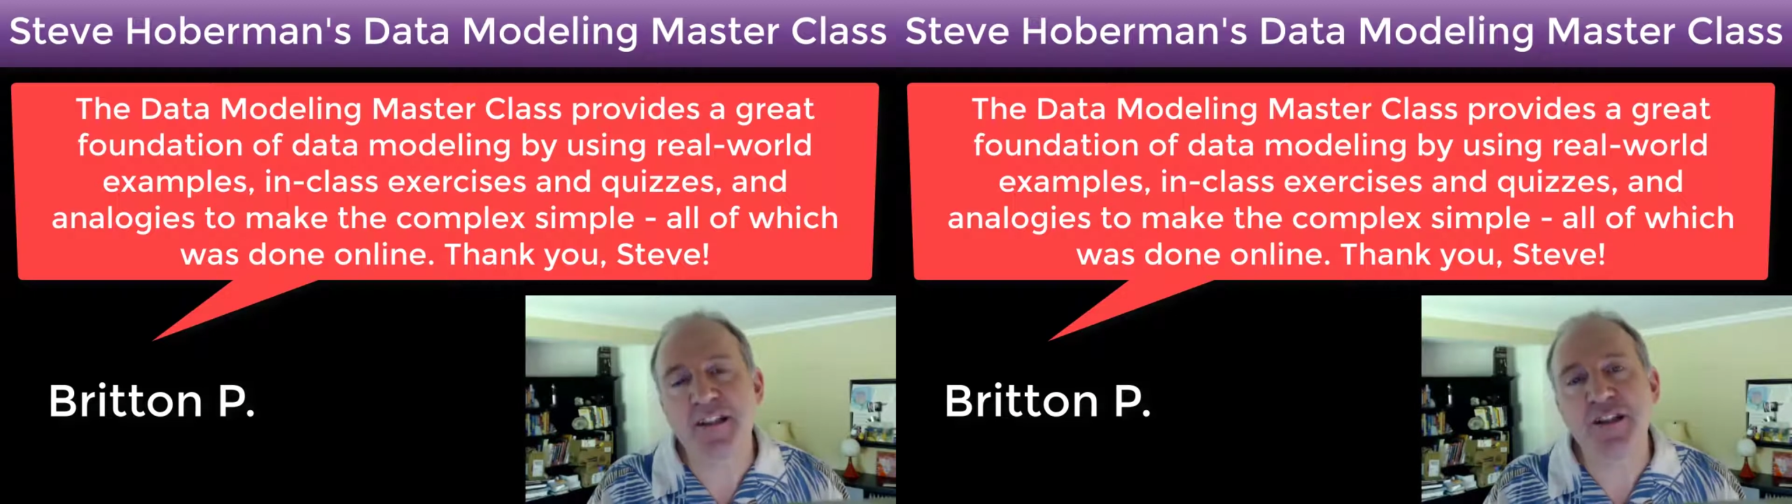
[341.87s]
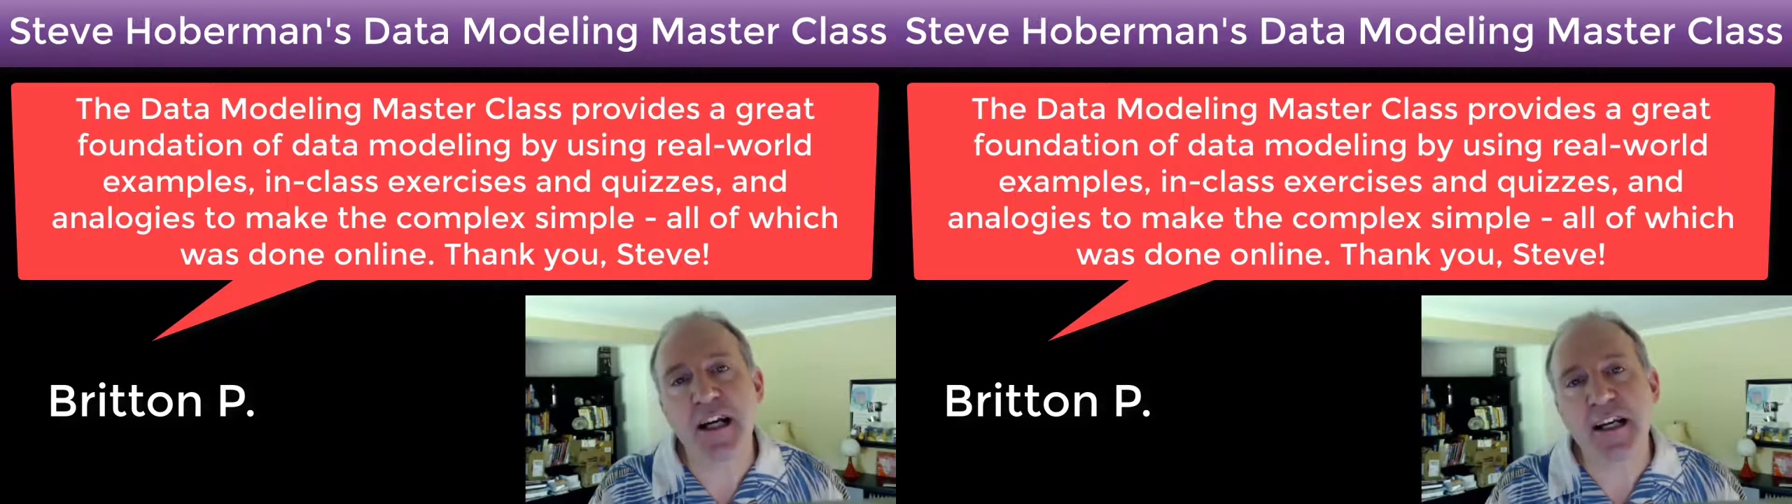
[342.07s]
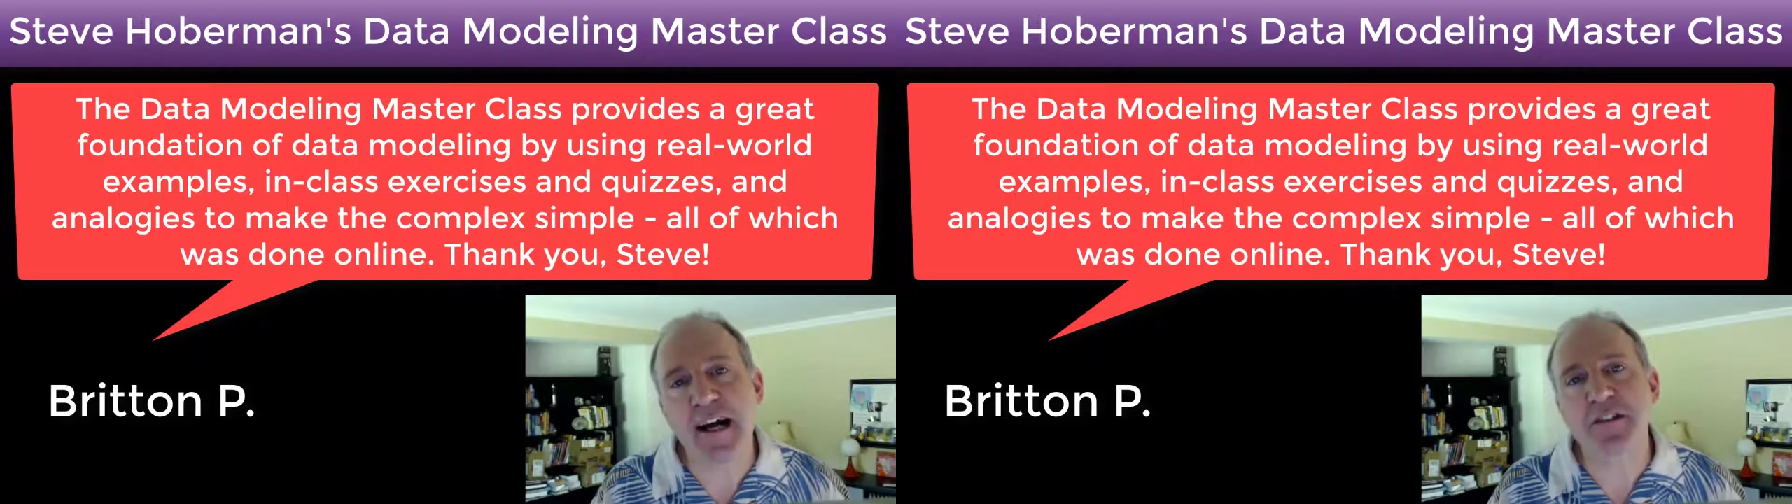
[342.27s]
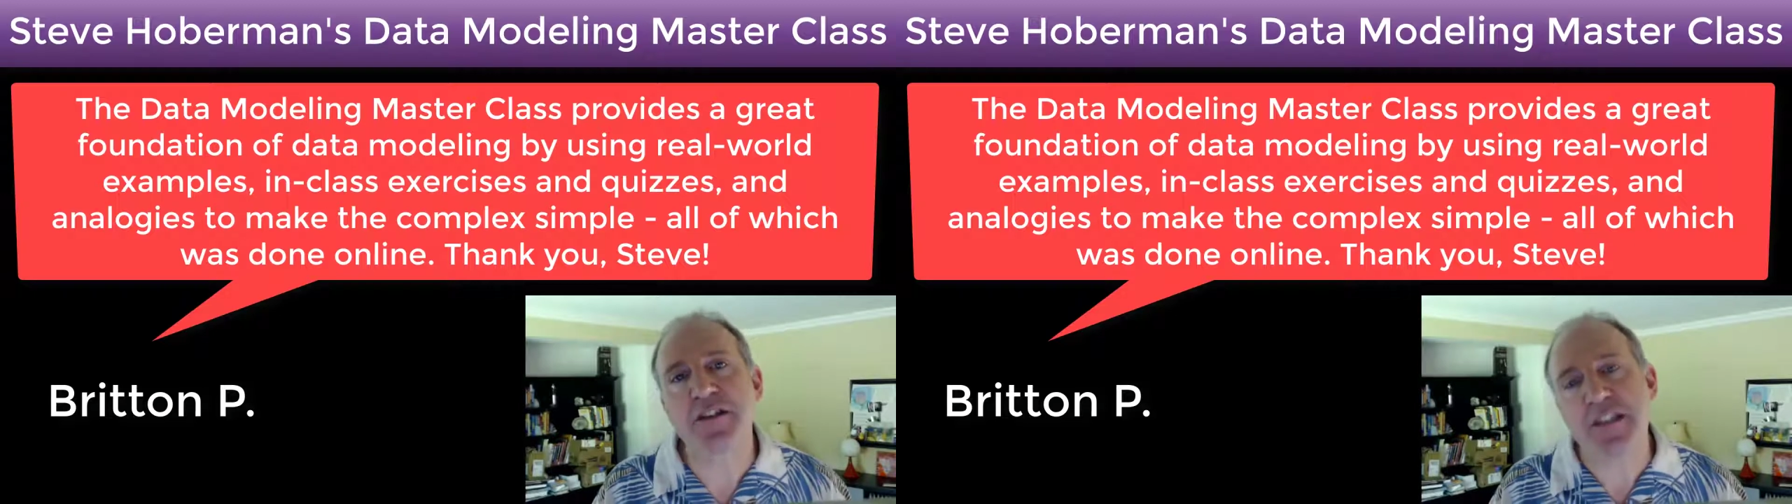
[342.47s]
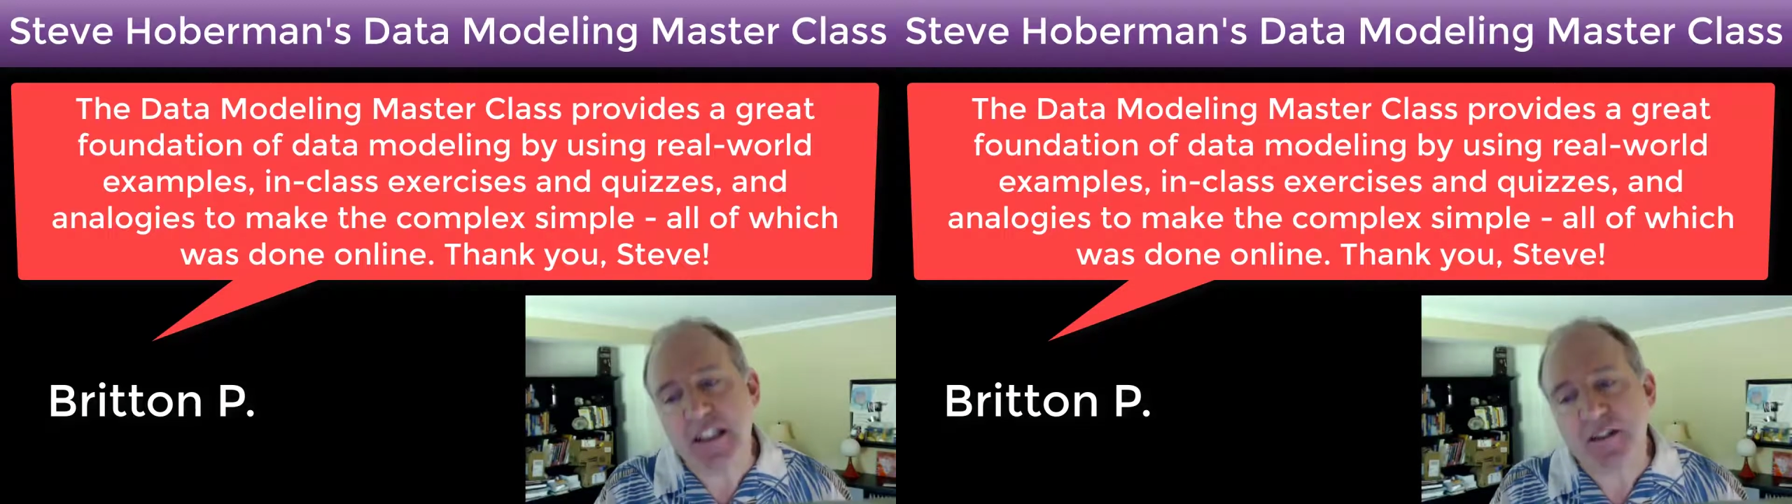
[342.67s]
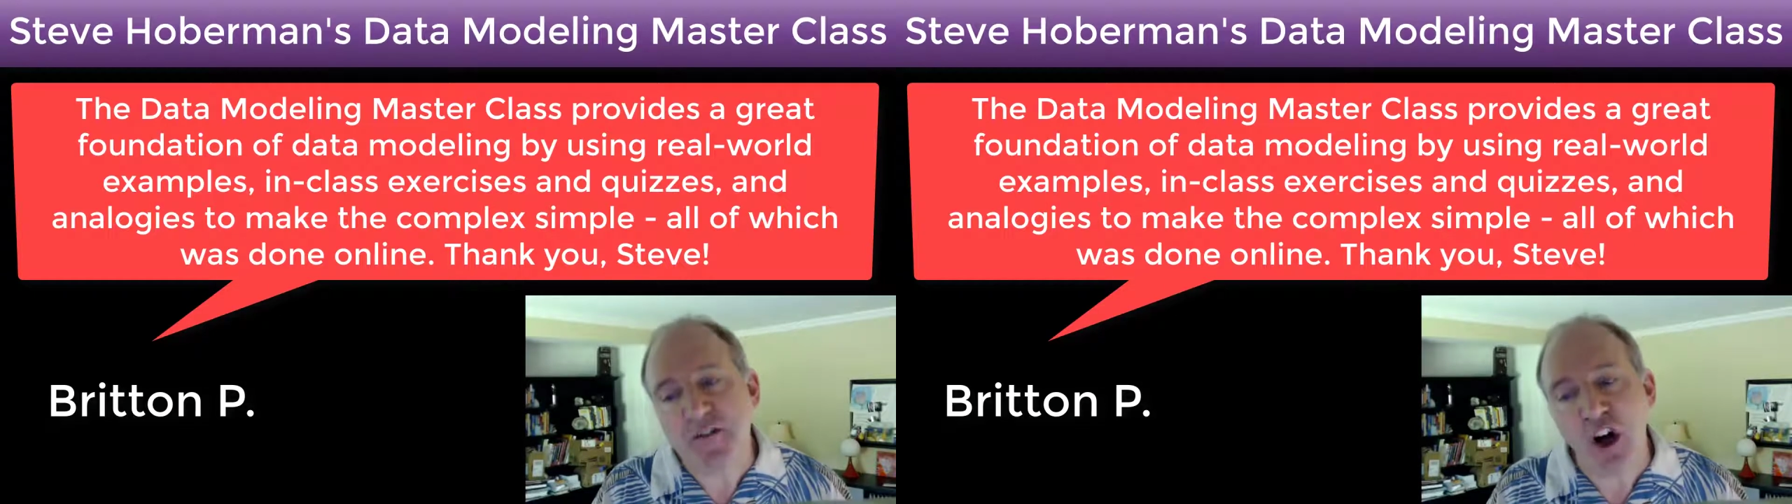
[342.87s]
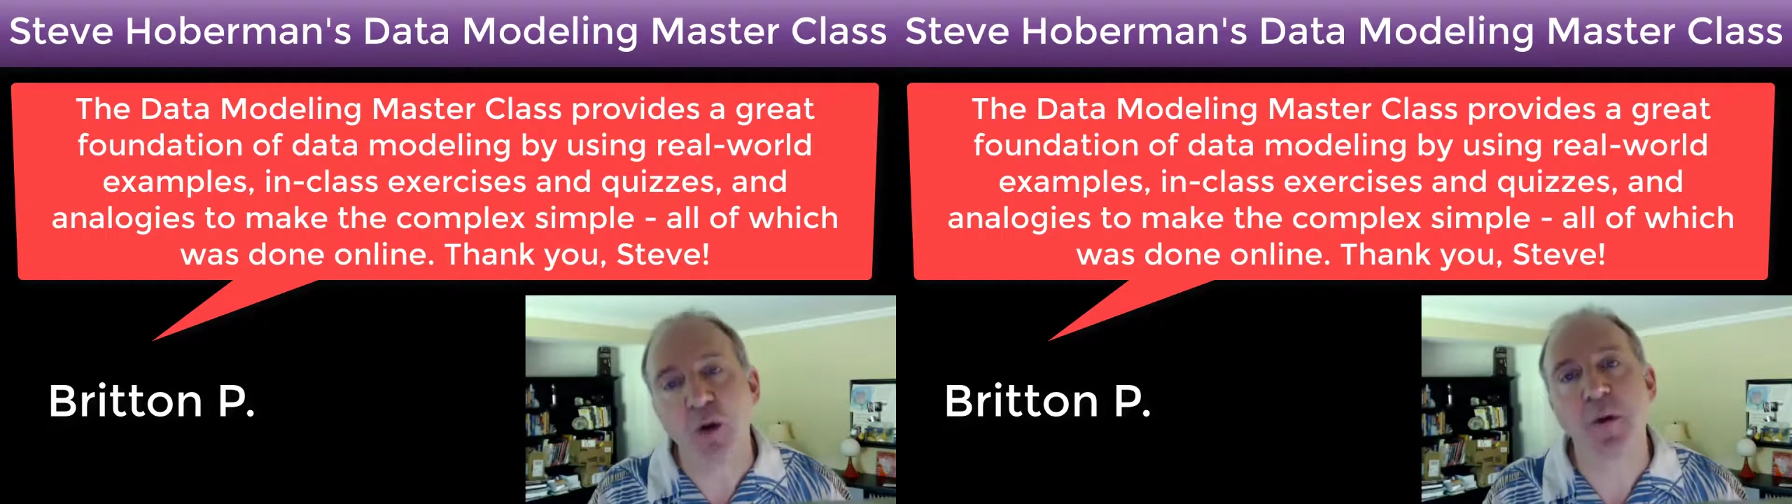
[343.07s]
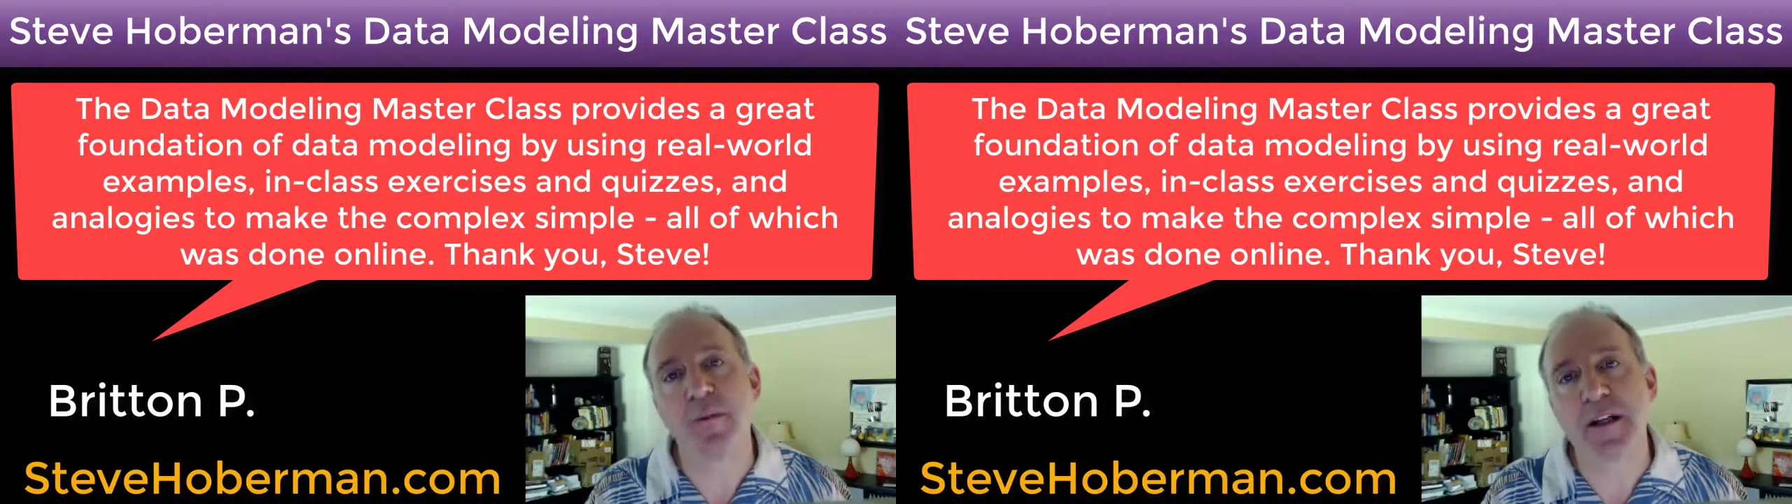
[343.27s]
check out
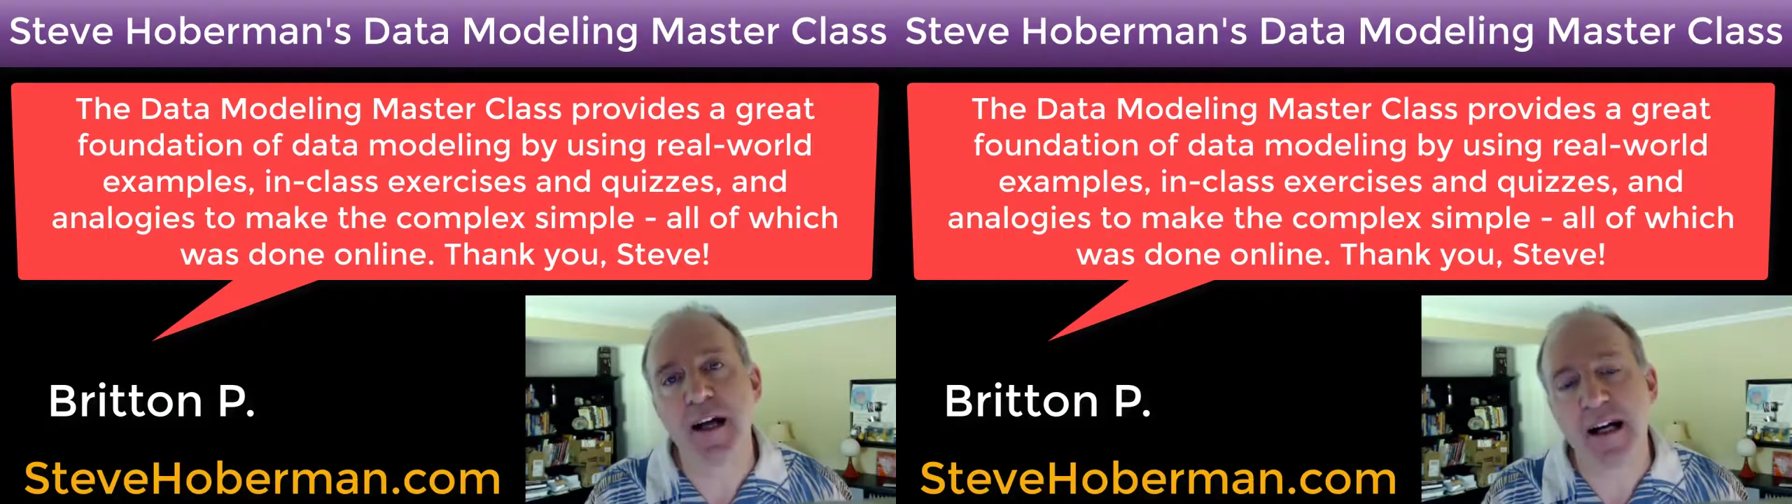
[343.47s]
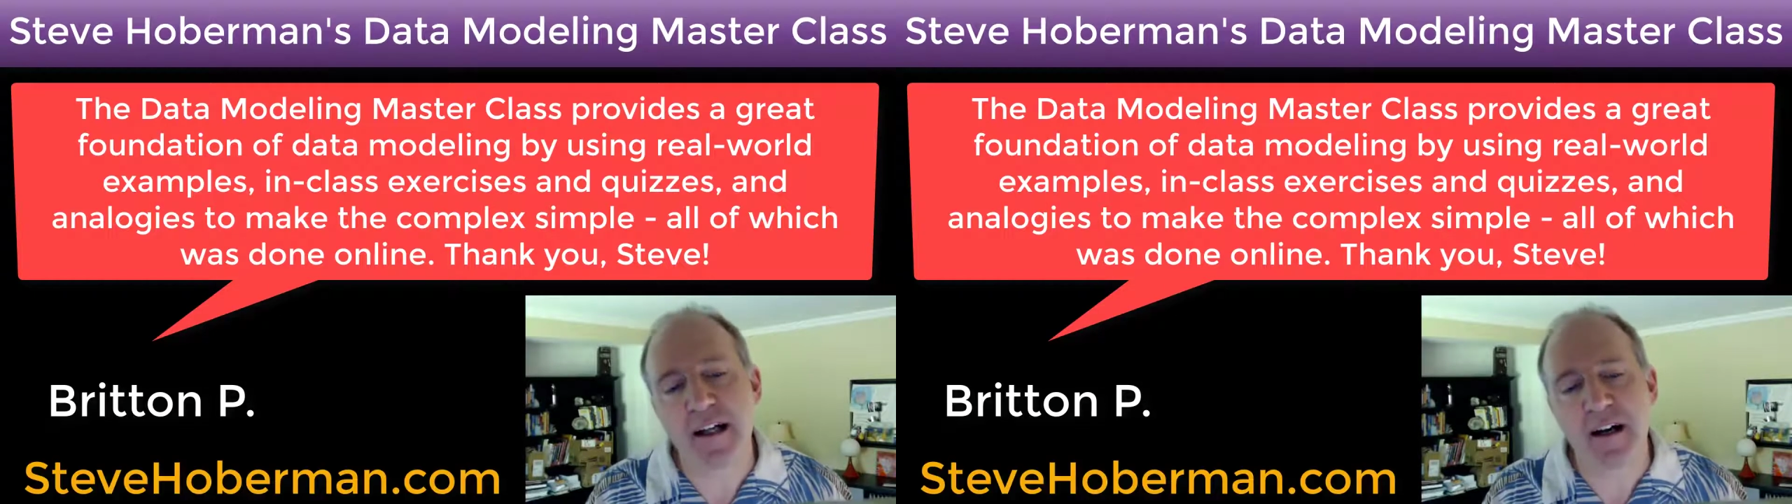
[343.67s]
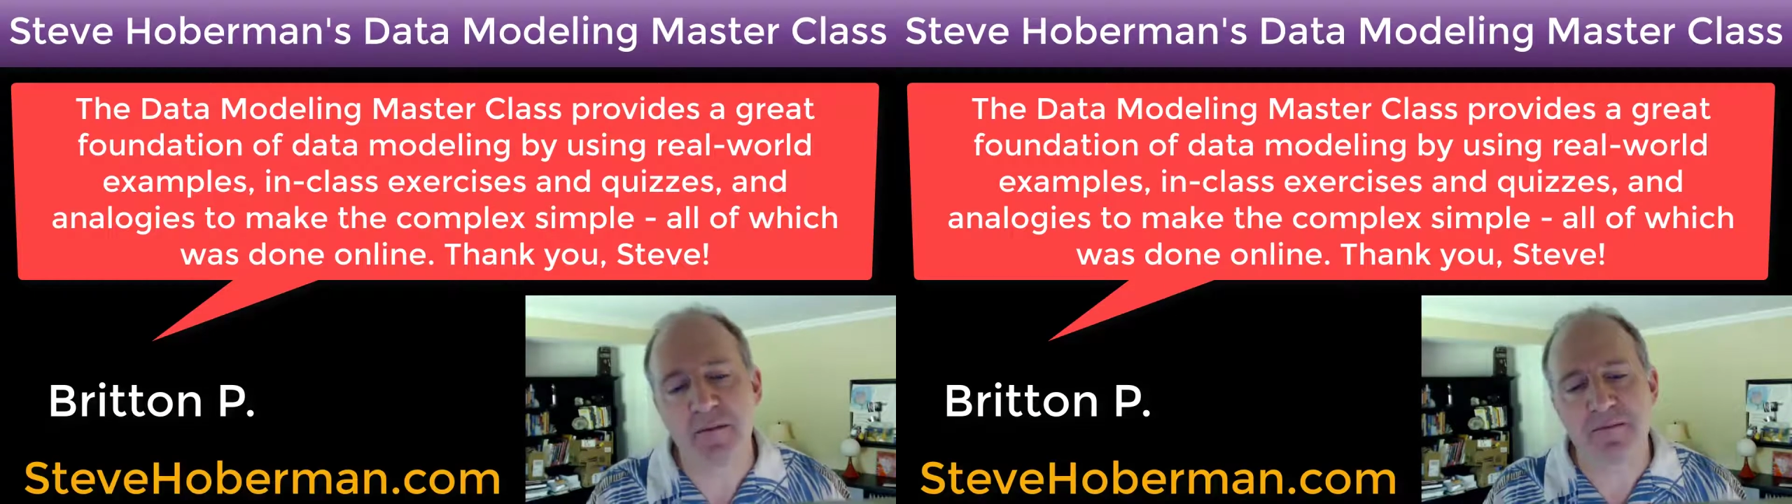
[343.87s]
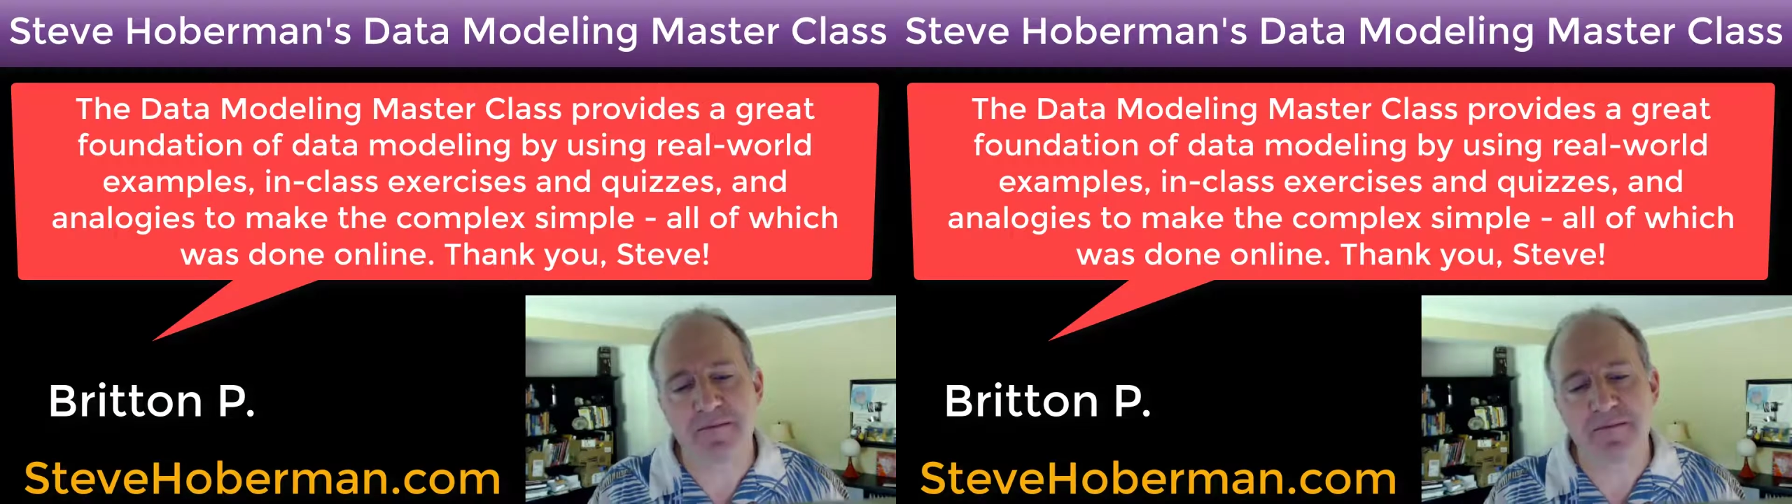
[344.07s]
stevehoberman.com.